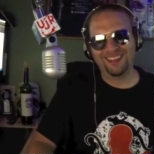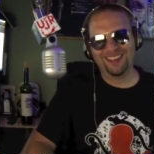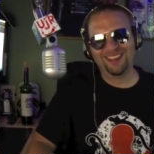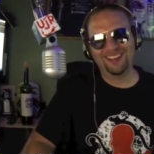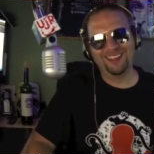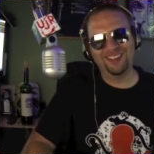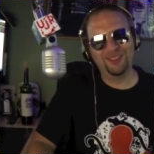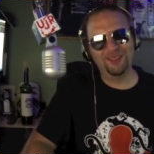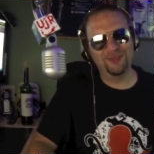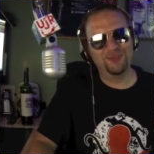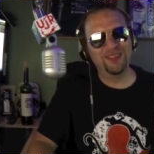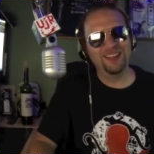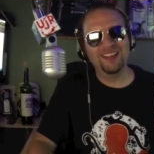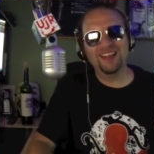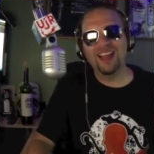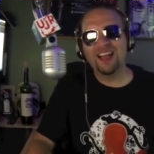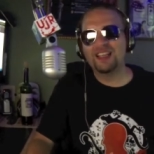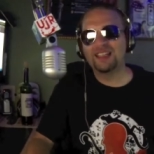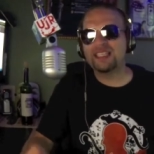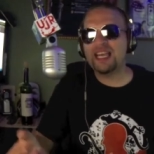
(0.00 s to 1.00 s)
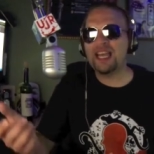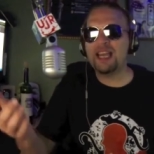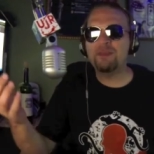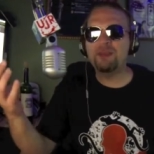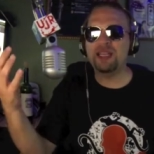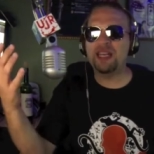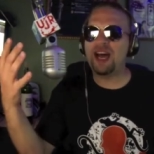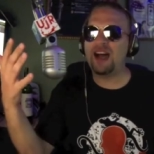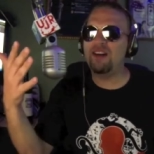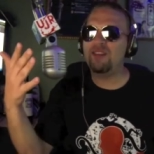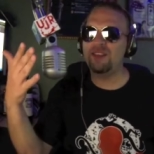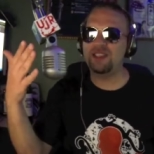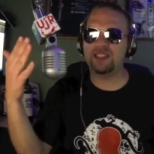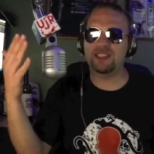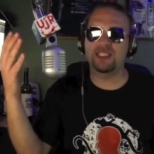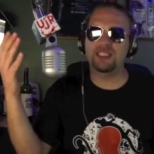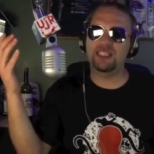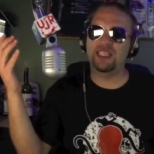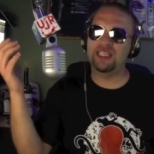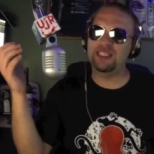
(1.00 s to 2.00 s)
I mean,
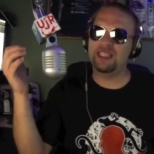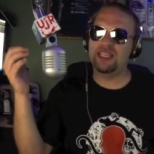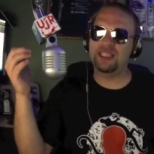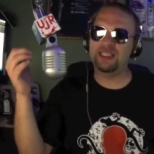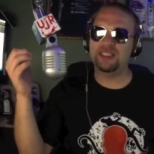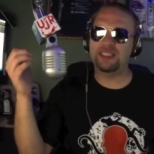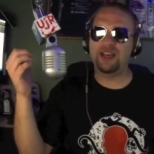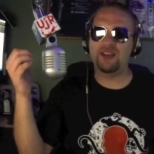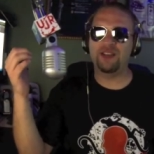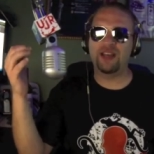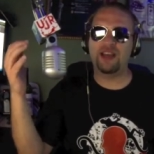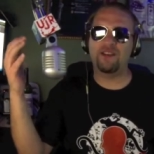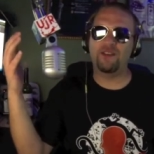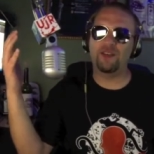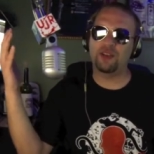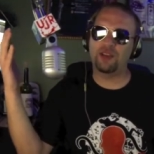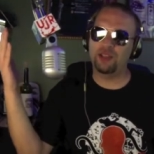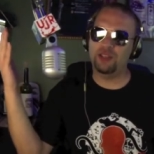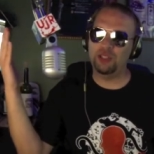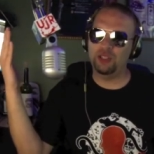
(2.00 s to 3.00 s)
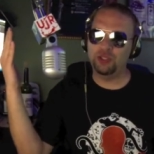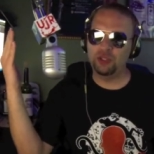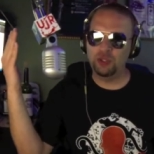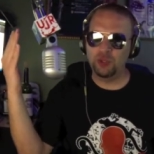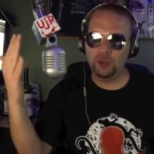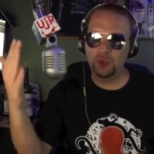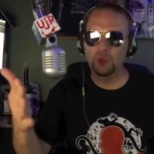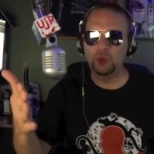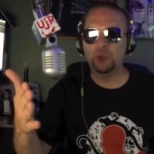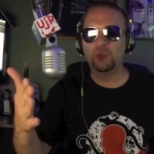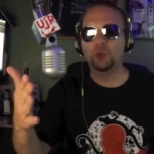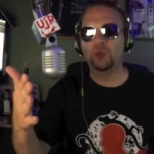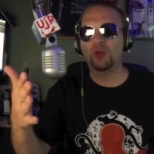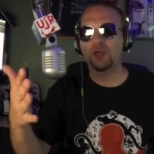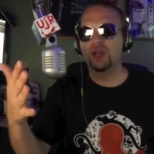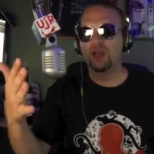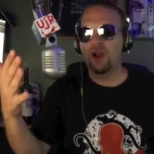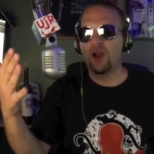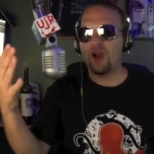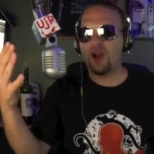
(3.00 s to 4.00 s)
obviously in South Africa, you
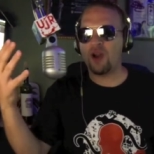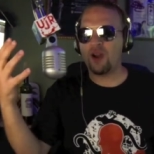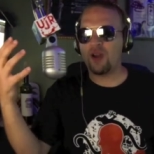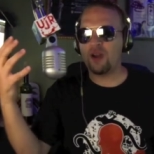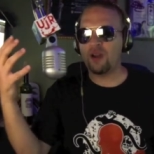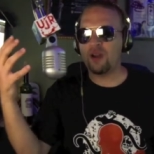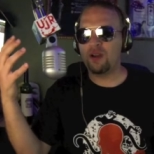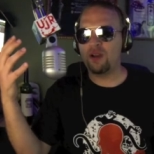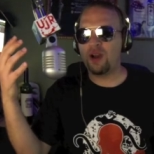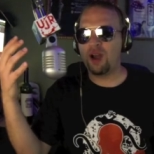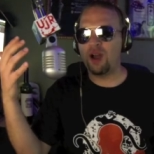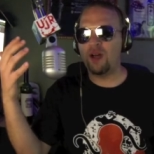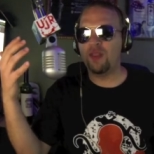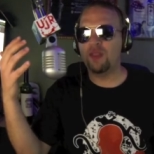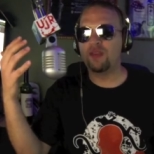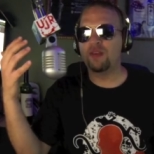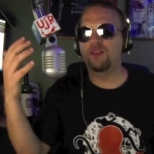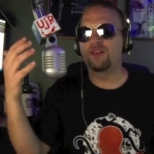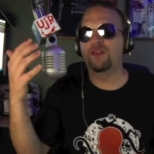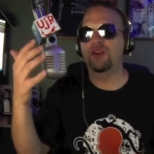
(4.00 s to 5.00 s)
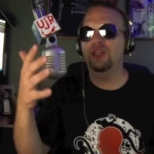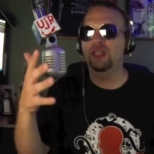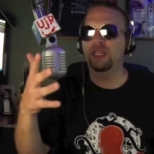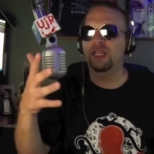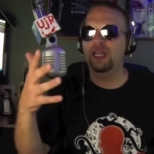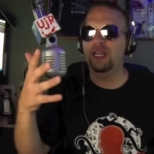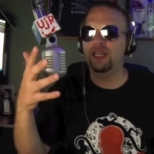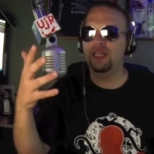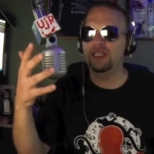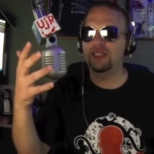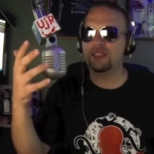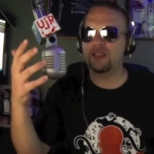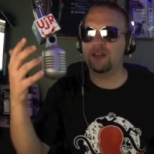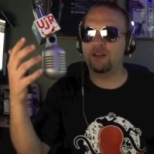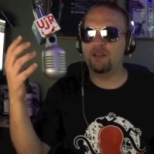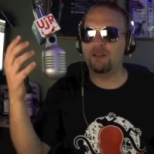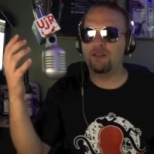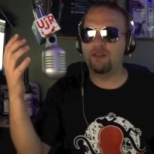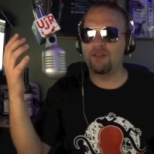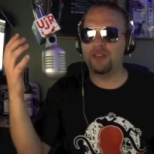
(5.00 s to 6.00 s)
are on the front lines
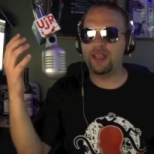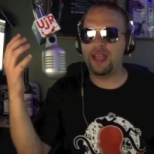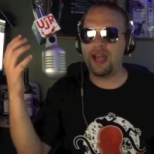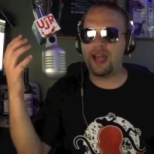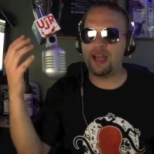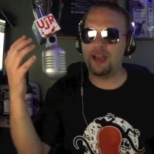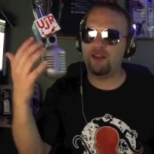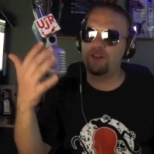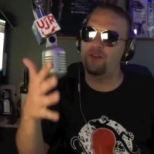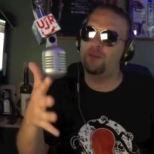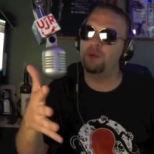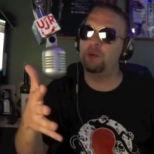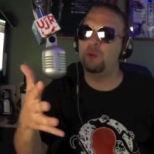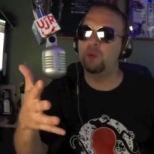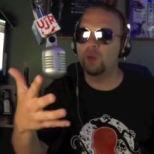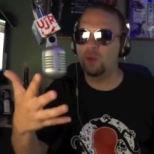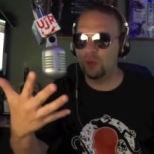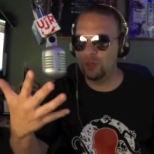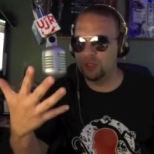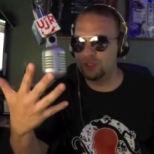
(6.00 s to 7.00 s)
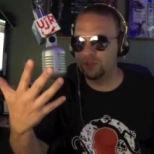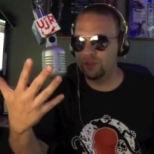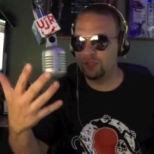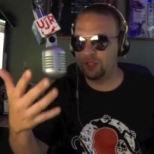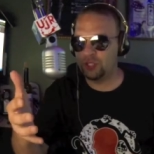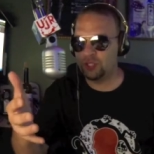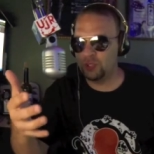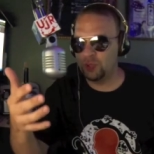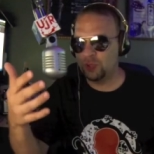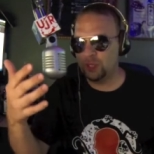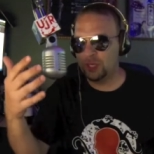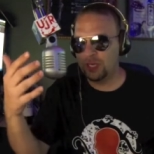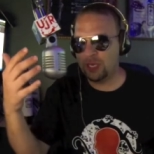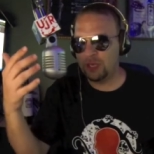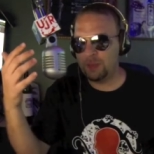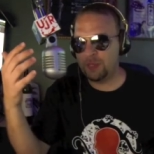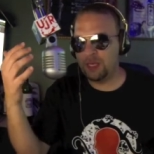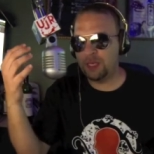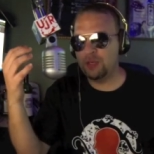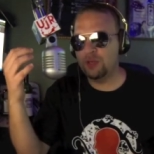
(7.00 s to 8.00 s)
of the Ivory Wars for sure.
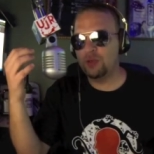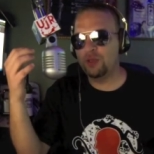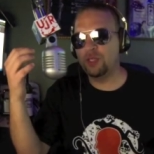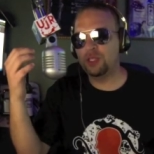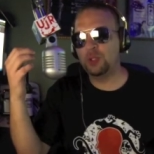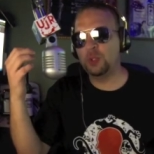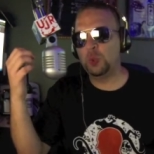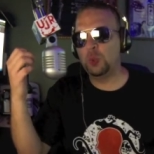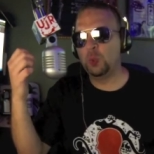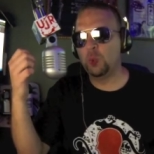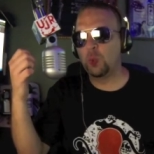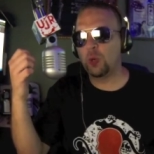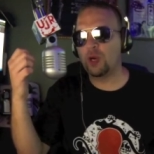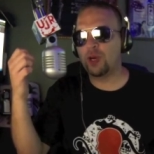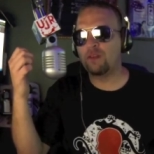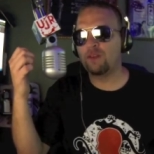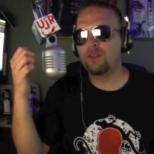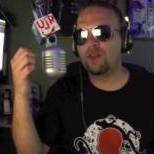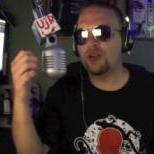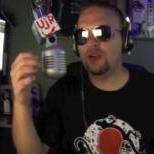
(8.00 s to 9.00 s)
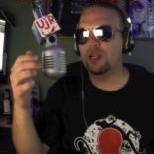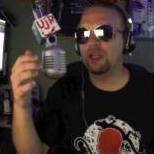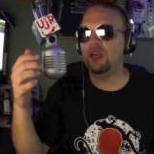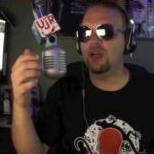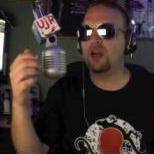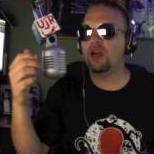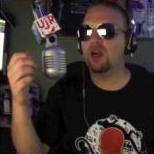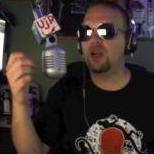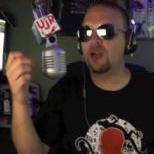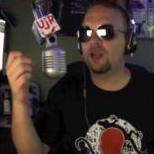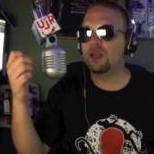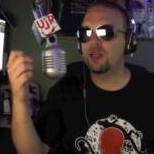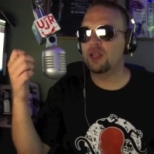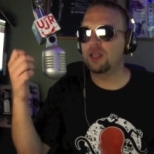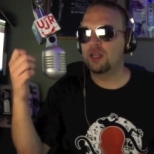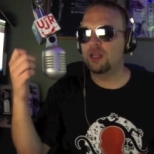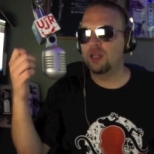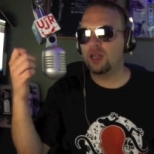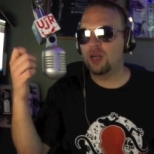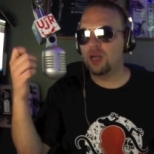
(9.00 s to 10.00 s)
I mean, I know that you work very hard
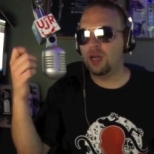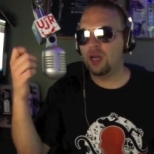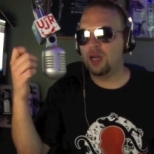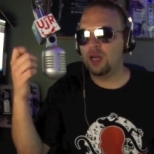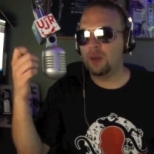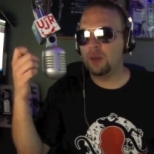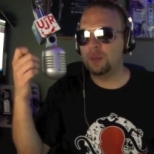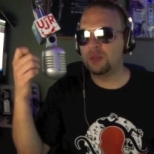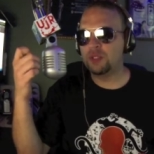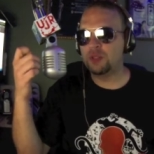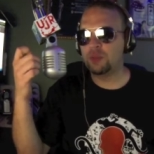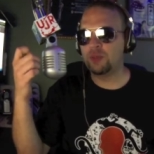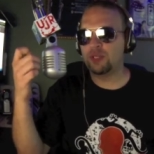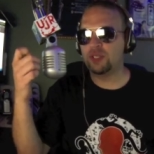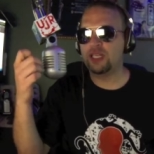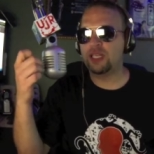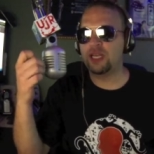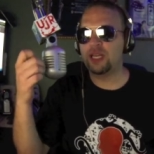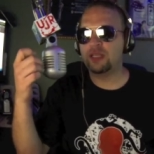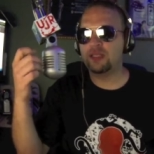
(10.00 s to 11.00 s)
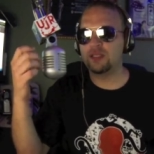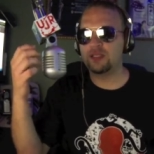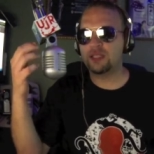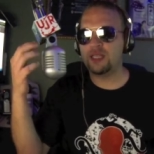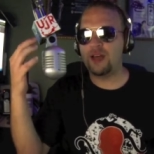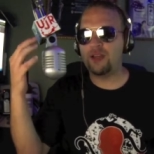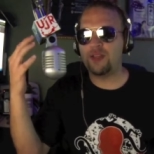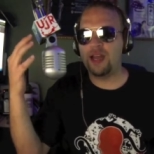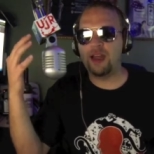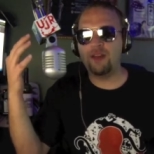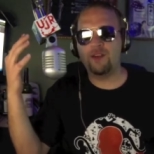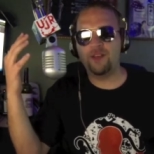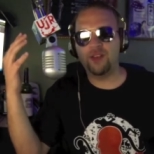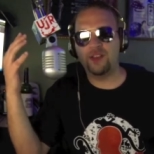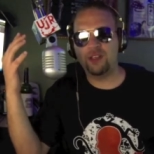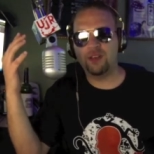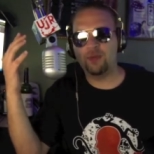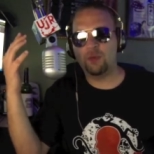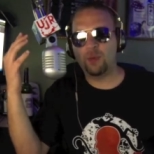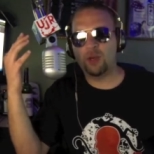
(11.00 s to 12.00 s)
to protect the South
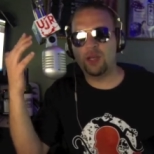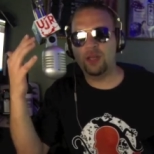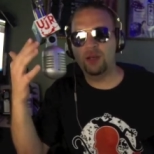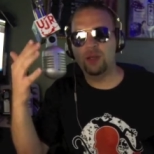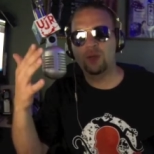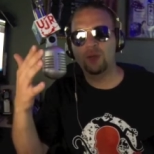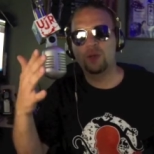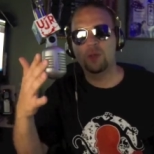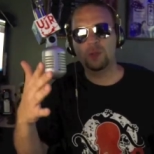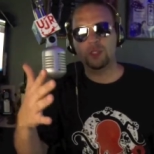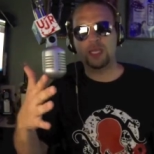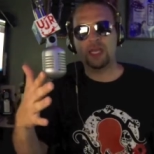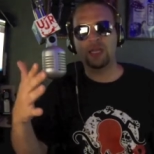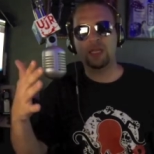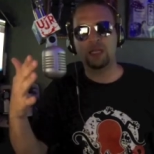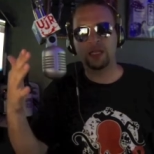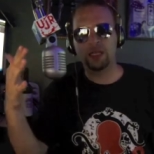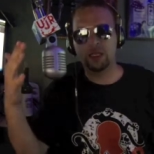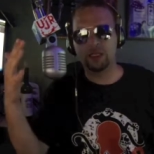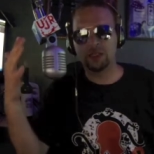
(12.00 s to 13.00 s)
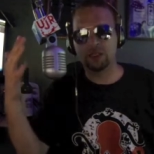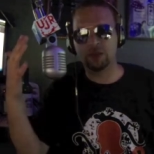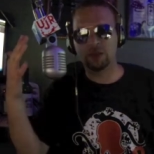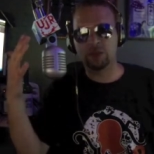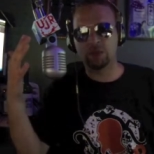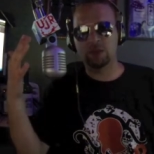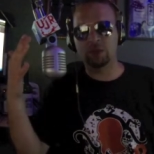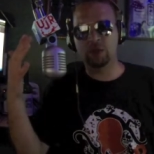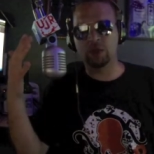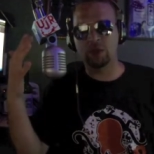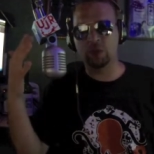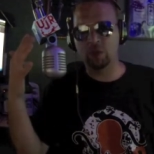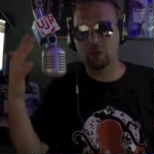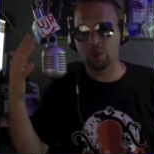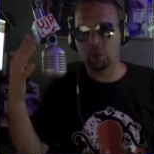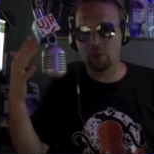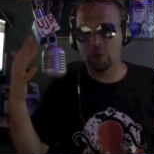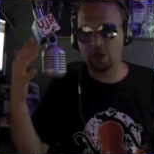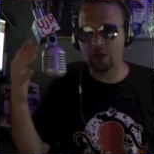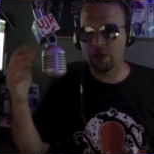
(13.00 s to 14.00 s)
African rhinos and, you know,
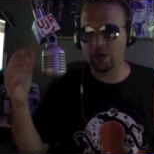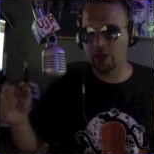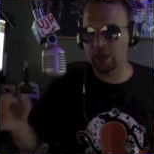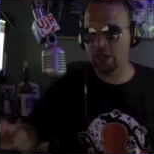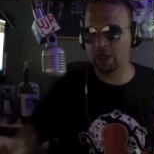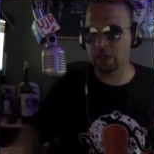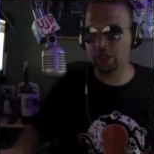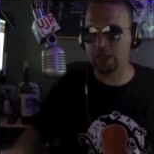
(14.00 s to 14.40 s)
work